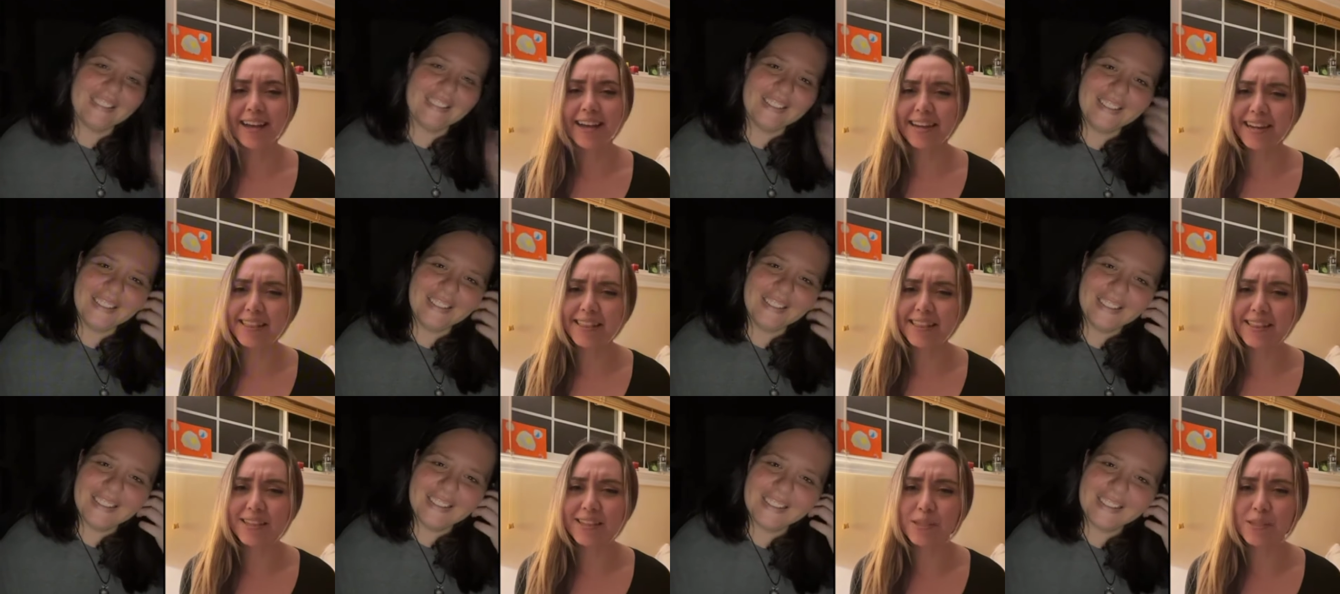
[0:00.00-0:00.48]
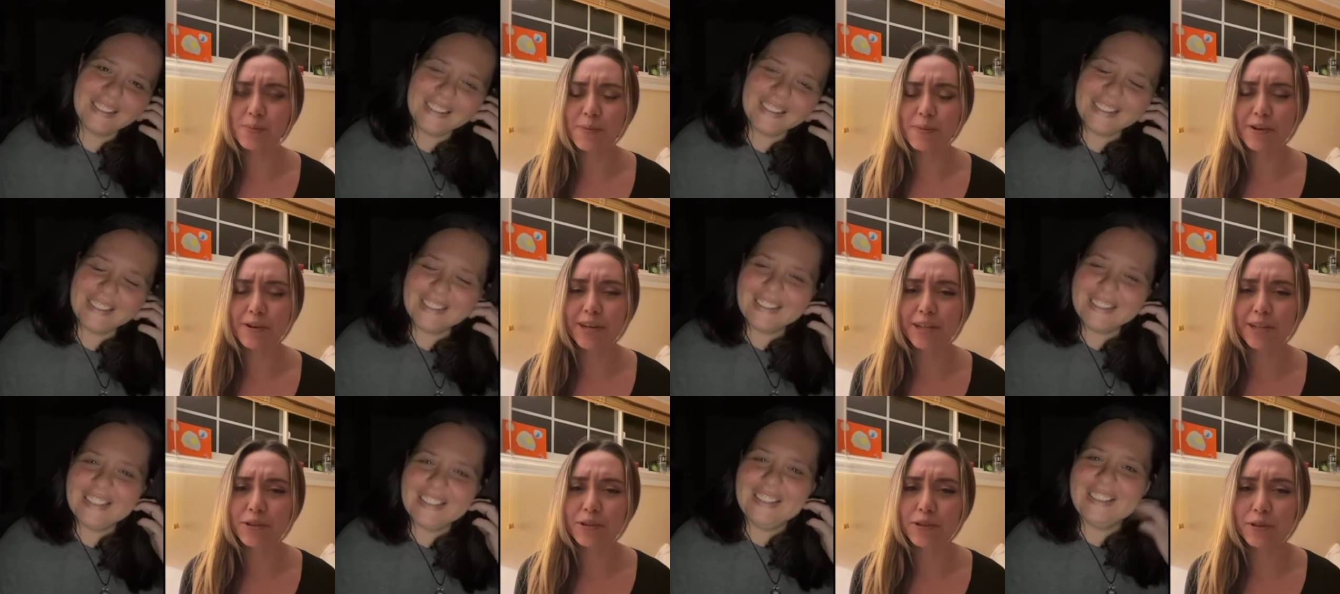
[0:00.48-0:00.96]
Speaker 1: this point,
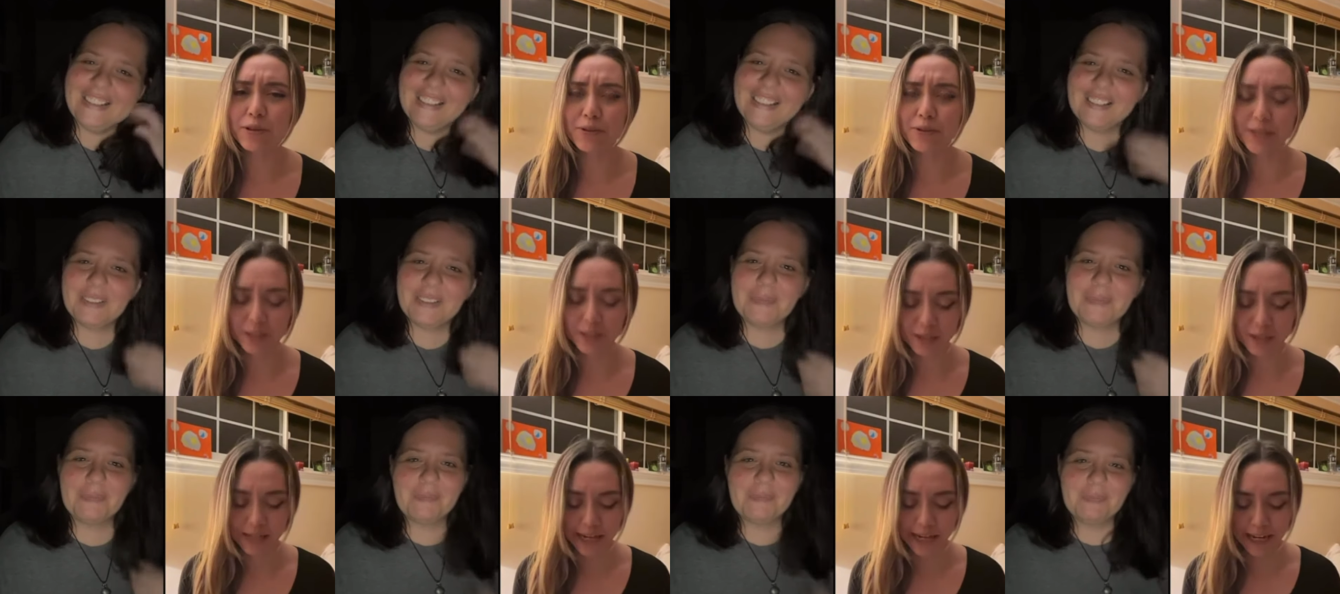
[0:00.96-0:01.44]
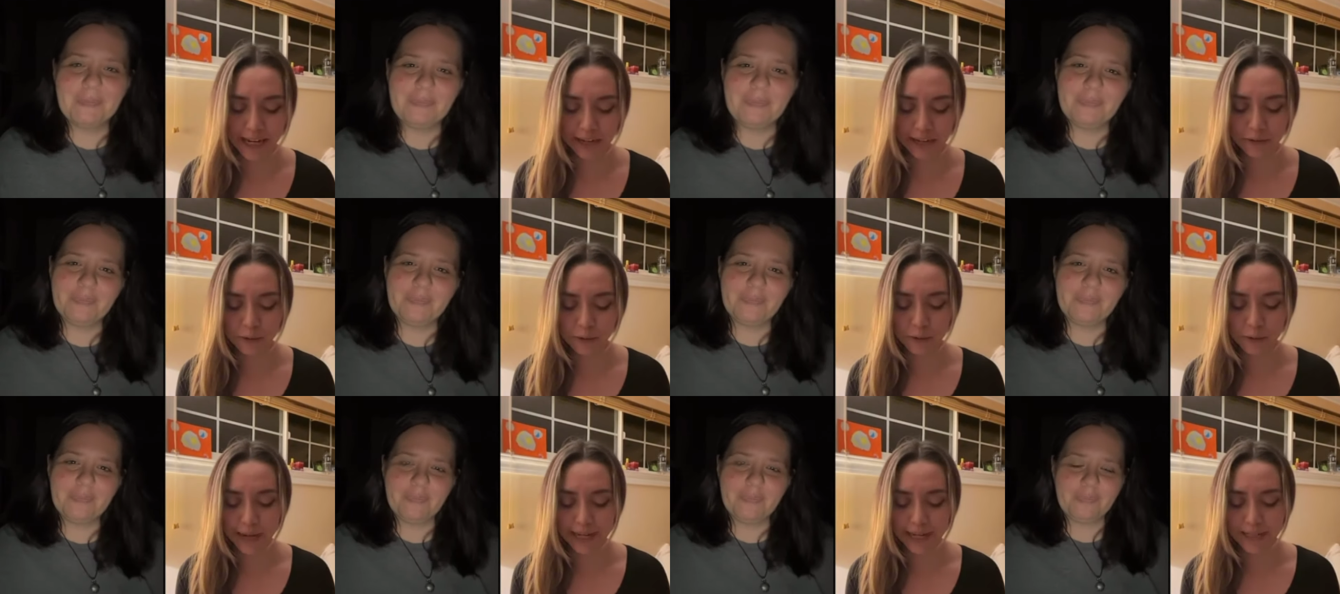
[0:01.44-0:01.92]
Luke is in
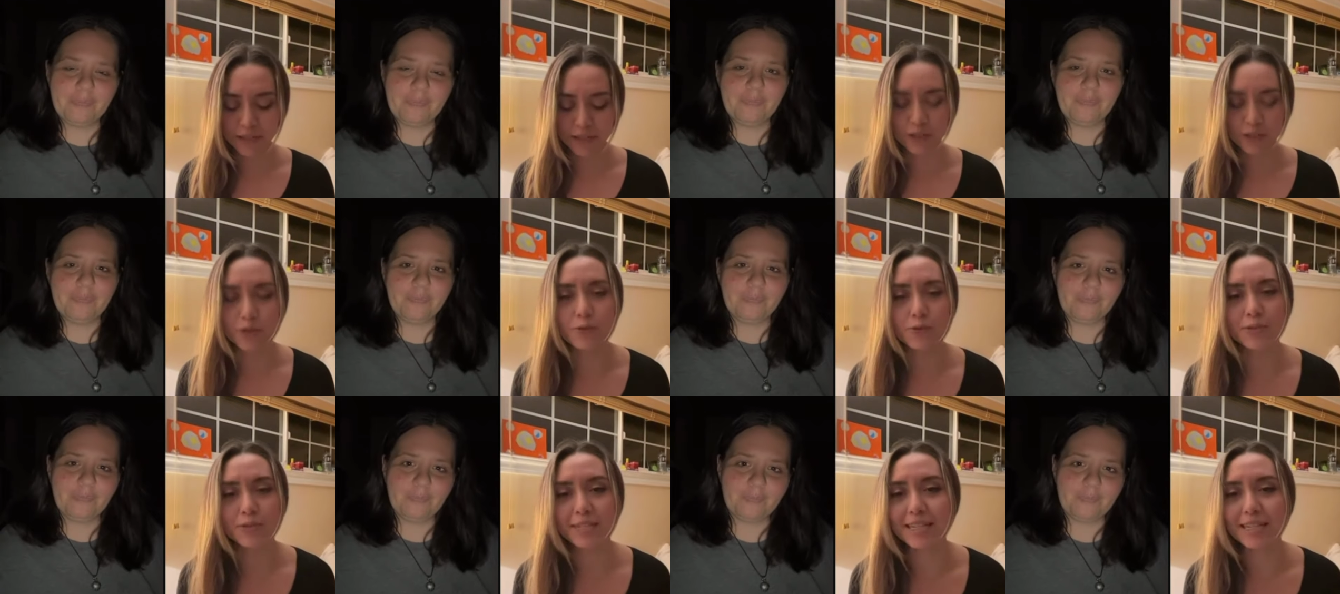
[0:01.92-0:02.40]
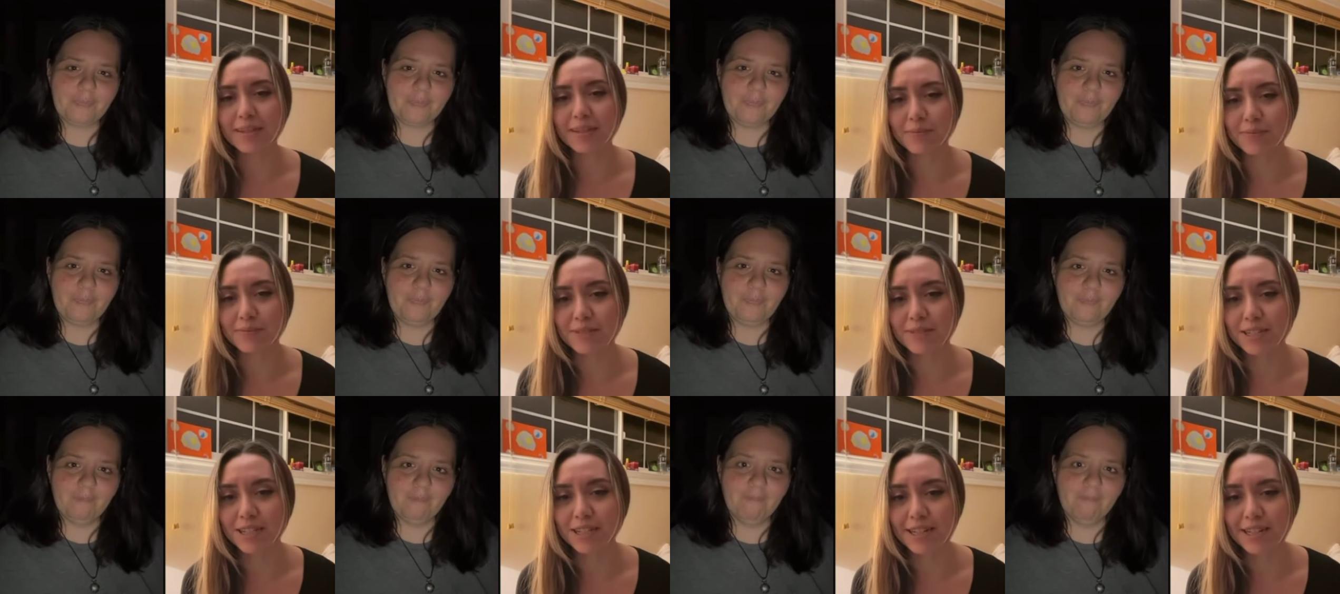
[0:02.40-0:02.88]
way too deep to
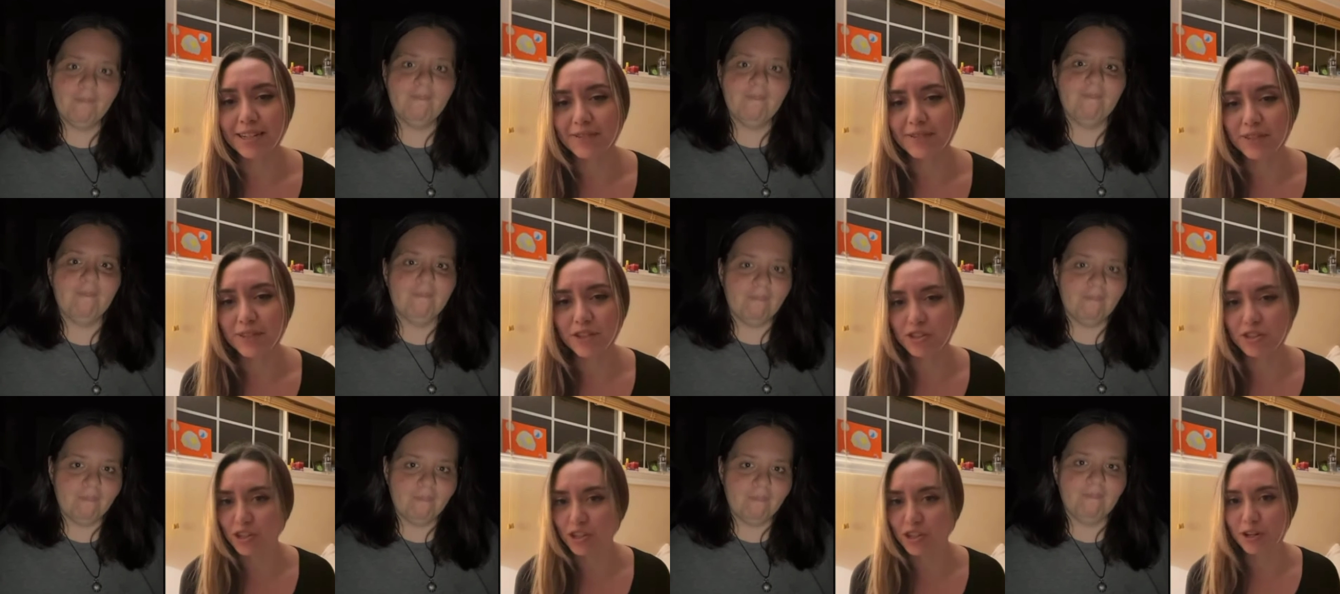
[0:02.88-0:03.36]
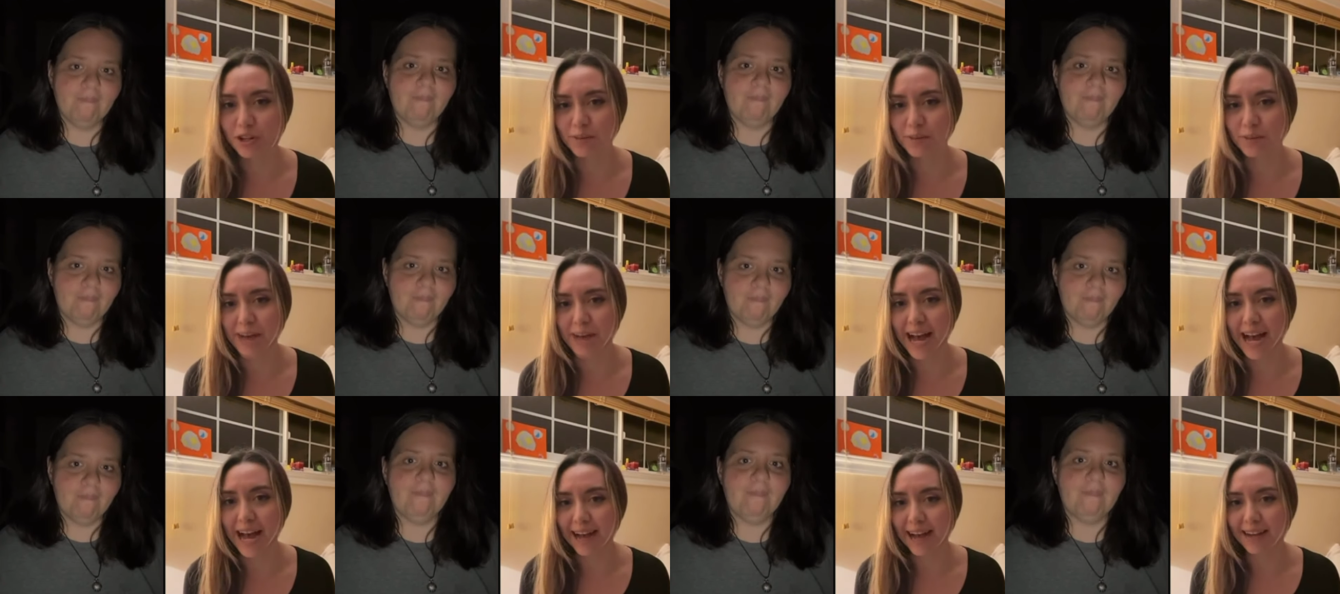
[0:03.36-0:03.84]
even turn
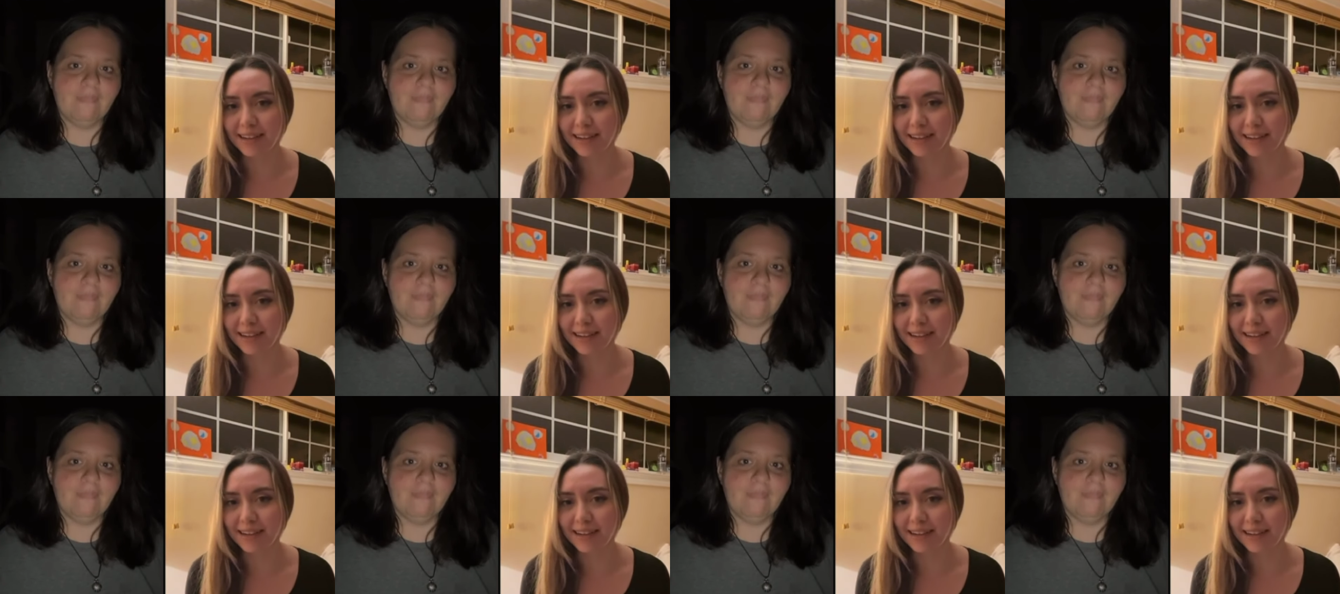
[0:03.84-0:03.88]
back.